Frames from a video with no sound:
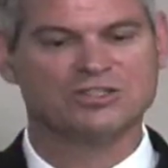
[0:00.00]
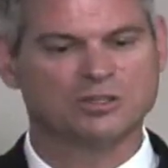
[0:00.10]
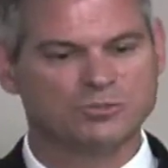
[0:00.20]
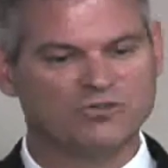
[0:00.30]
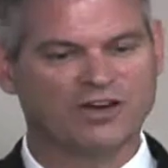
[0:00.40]

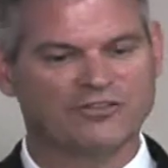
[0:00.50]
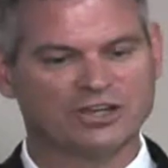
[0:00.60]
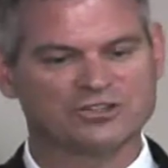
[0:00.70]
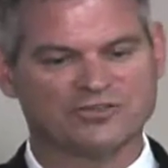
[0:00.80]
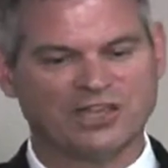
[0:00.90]
to move our
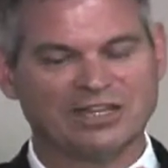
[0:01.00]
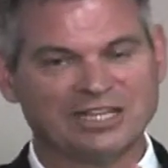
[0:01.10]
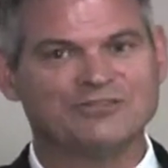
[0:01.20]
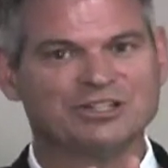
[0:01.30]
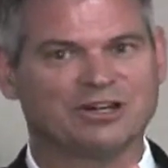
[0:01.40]
fingers, if they
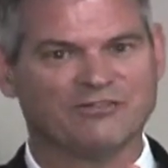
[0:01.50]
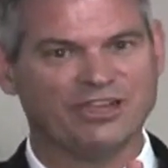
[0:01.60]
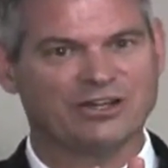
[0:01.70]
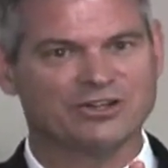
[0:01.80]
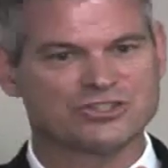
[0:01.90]
lived in our
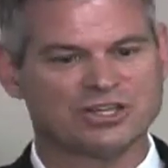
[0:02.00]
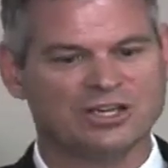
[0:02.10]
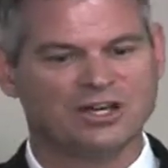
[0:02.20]
fingers,